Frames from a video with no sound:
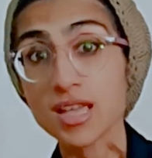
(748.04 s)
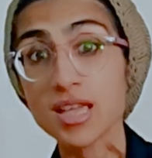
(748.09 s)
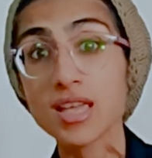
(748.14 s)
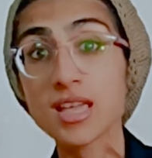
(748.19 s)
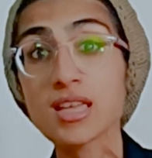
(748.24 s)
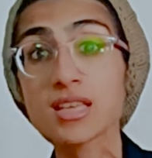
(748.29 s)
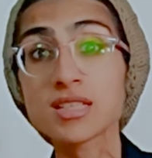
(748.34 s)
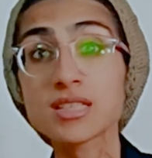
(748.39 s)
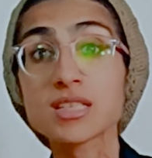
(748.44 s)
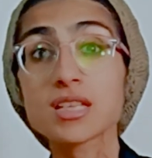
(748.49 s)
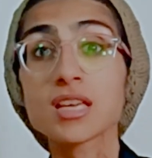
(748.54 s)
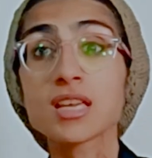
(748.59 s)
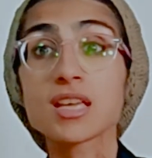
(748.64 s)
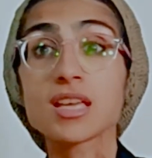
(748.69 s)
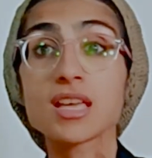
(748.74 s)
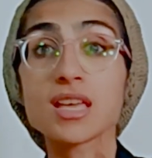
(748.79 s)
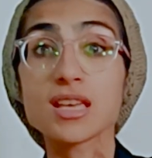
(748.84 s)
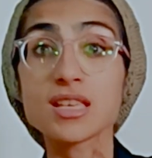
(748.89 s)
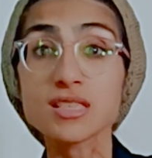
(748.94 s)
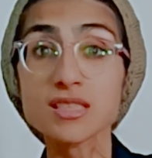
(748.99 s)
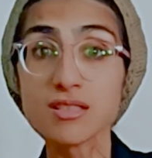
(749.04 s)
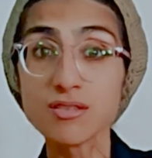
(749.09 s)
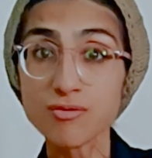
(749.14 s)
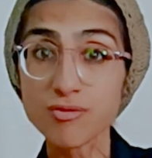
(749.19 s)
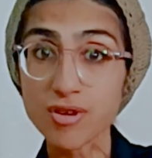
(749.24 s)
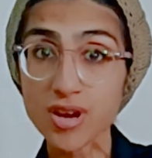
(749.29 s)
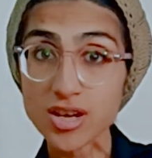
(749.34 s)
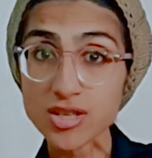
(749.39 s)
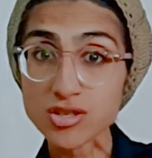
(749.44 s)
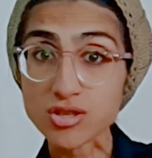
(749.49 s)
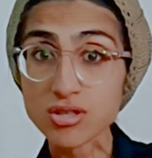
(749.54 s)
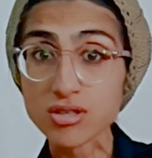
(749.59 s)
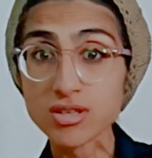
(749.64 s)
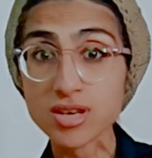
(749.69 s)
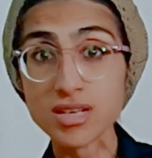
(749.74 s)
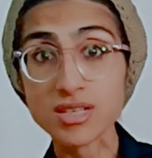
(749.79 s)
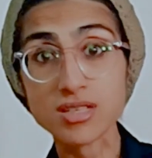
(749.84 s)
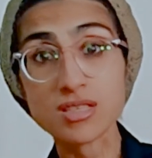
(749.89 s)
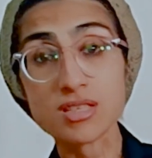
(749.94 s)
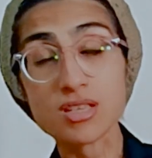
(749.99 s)
it is the fracture
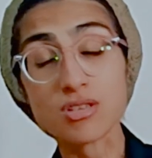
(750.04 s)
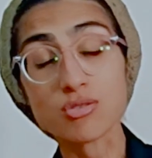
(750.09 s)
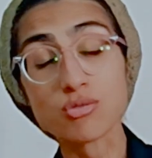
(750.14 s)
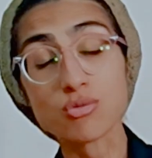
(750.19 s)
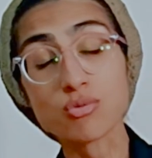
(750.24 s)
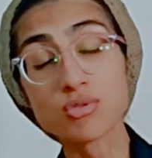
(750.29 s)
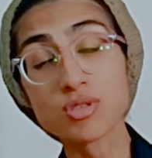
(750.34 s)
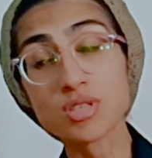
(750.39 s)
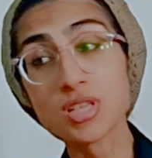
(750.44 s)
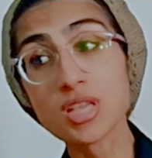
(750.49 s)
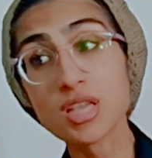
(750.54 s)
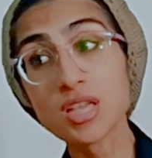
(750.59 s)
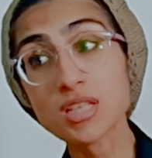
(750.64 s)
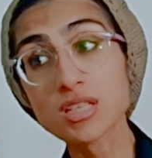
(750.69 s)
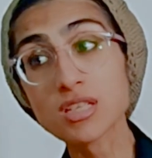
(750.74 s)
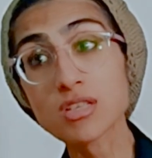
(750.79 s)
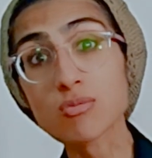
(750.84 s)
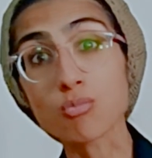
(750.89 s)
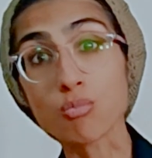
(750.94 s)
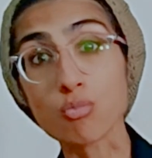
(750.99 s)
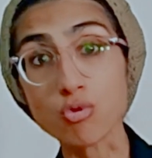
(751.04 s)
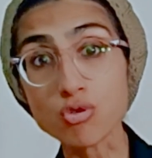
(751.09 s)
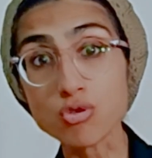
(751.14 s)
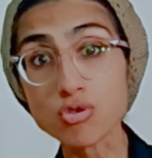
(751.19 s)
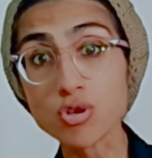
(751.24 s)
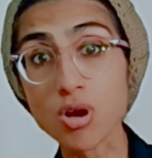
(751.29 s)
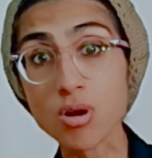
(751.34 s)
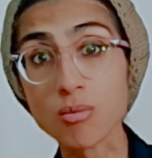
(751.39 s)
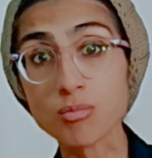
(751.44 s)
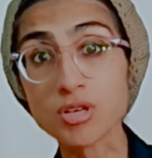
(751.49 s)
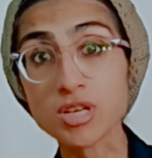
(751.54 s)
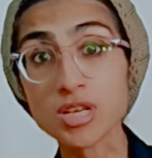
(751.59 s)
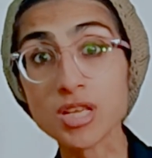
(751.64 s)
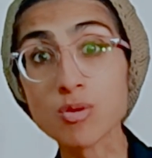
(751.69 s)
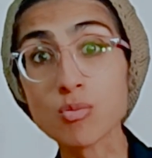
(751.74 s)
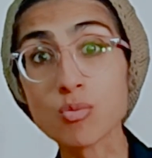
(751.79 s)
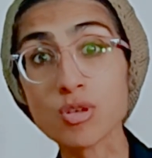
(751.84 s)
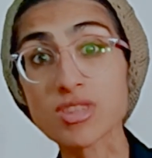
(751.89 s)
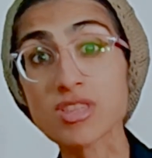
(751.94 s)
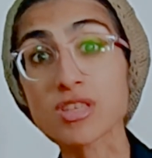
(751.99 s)
that is associated most commonly
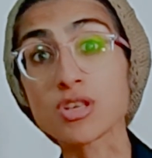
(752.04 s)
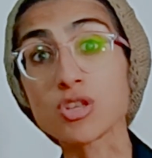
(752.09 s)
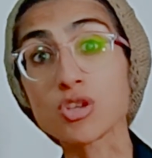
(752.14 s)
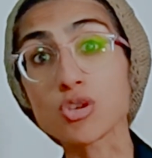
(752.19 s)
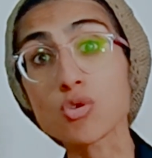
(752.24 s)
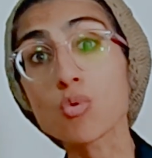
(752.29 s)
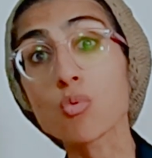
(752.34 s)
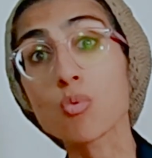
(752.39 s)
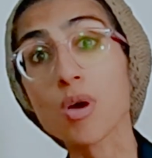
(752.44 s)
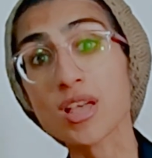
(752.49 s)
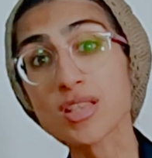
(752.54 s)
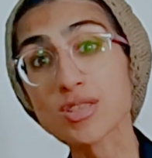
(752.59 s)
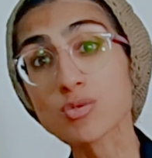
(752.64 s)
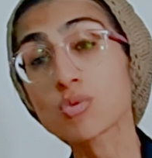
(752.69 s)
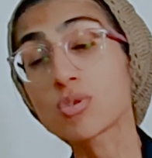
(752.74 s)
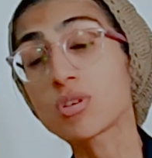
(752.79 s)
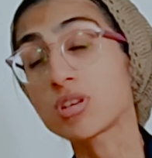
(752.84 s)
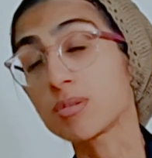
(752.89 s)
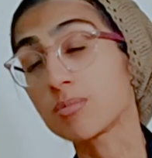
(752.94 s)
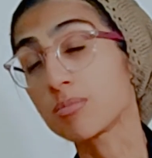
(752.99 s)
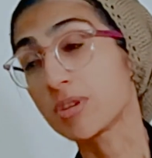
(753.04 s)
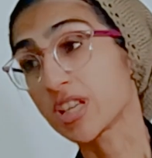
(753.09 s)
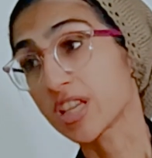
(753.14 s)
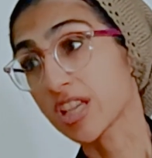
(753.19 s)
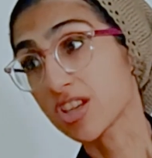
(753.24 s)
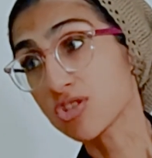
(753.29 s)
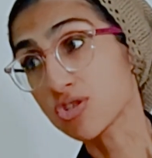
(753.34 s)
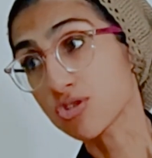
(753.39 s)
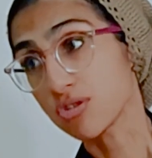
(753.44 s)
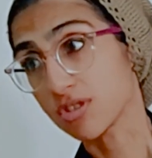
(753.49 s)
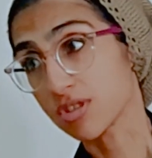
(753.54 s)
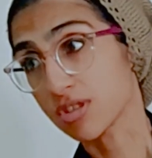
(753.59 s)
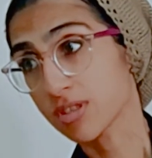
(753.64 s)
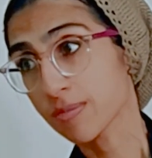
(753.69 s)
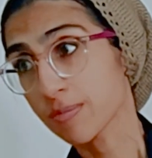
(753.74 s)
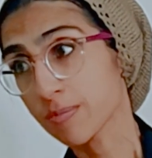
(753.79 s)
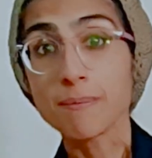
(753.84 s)
with neurovascular implications.